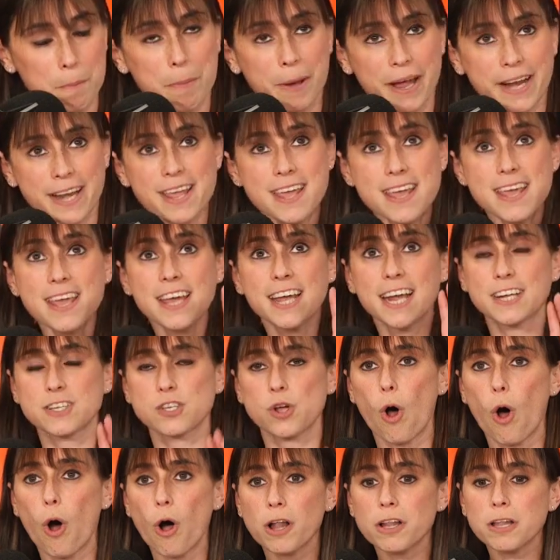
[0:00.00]
But it's
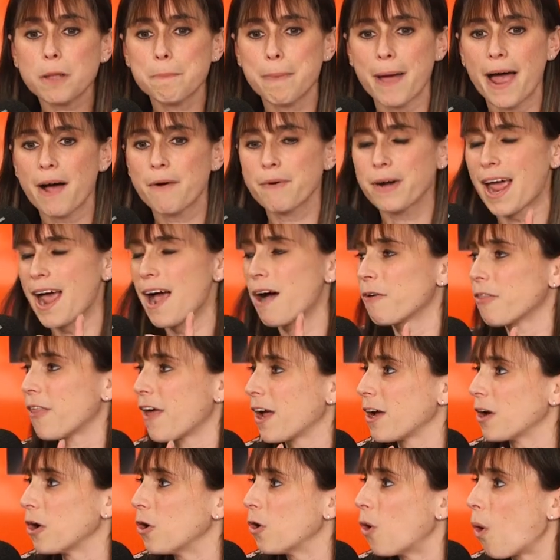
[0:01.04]
all about how
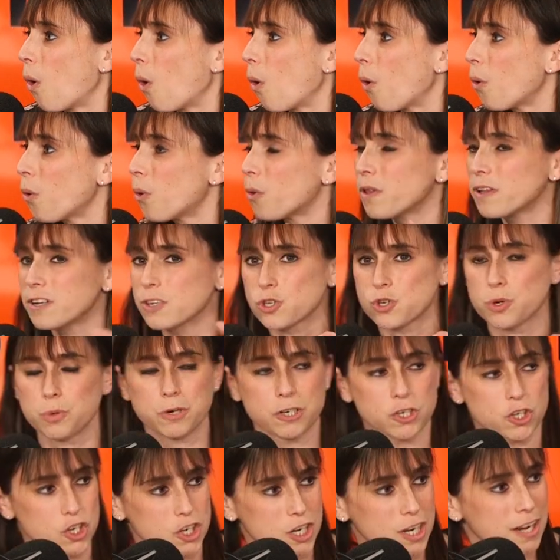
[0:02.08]
that goal to
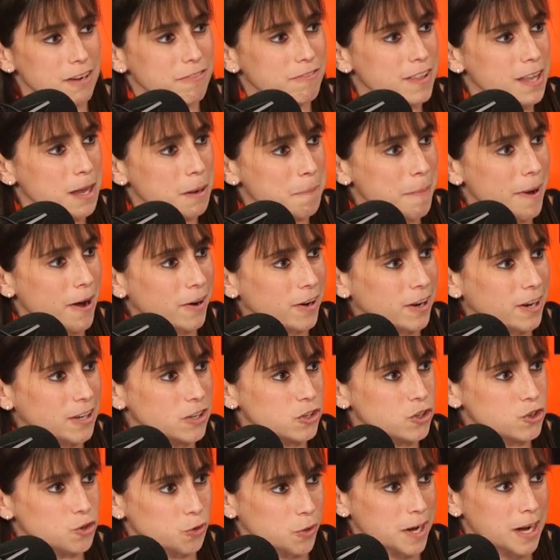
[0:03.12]
achieve the
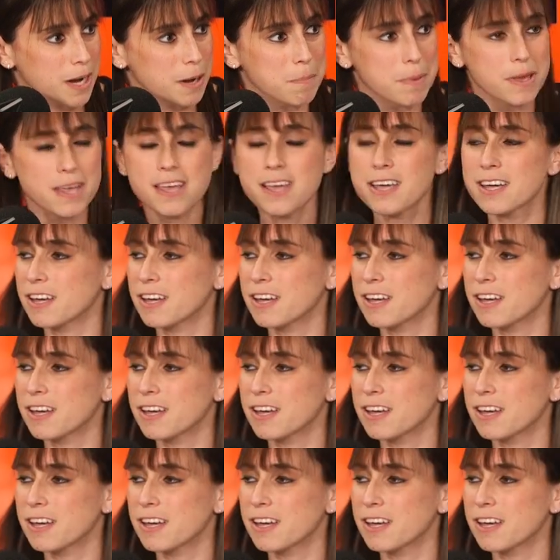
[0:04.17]
American dream